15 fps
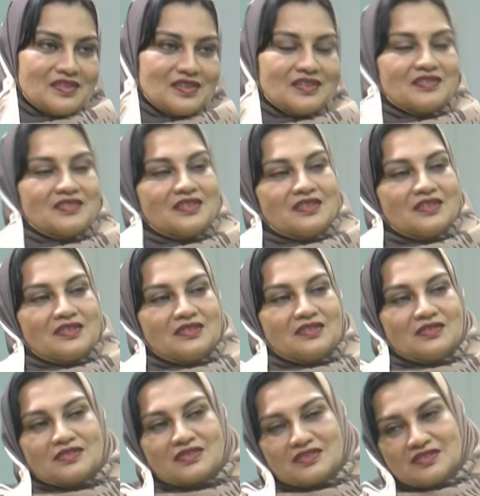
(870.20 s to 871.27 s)
Okay.
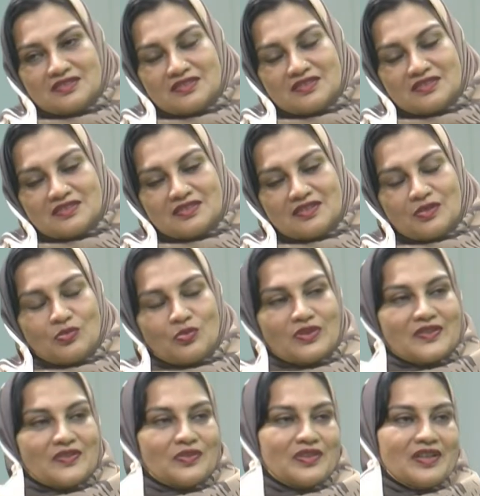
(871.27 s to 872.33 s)
Doctor, now
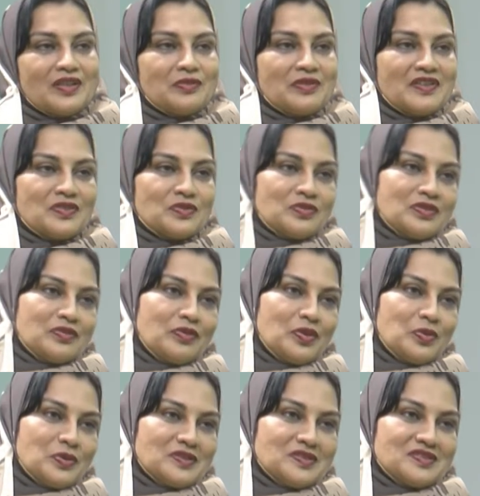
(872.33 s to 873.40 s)
what is your advice to our
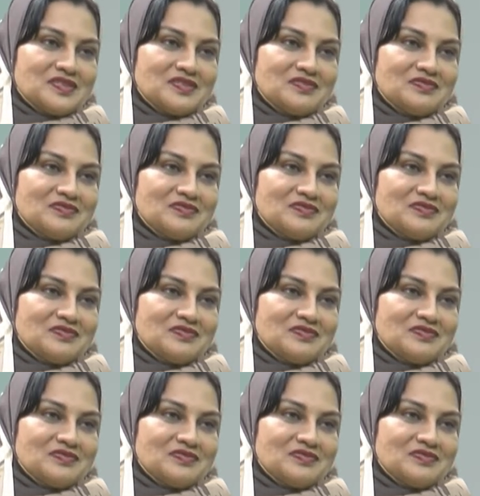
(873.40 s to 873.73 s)
viewers?